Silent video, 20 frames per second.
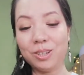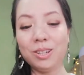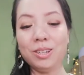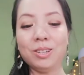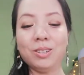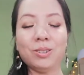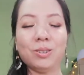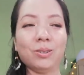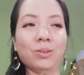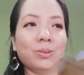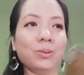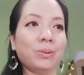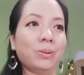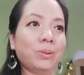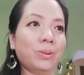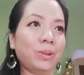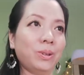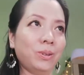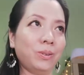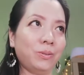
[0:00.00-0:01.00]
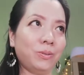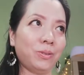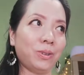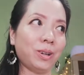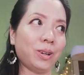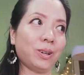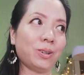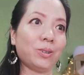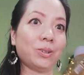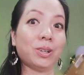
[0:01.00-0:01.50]
So if you
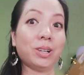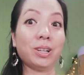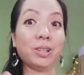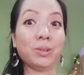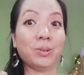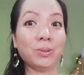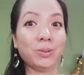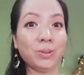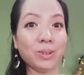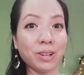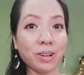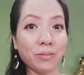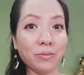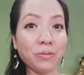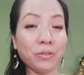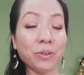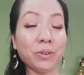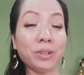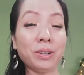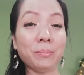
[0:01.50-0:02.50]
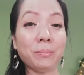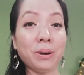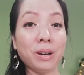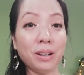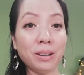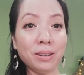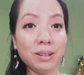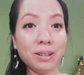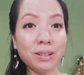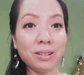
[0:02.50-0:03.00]
are trying to look out for that
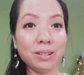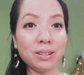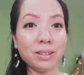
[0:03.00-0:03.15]
palette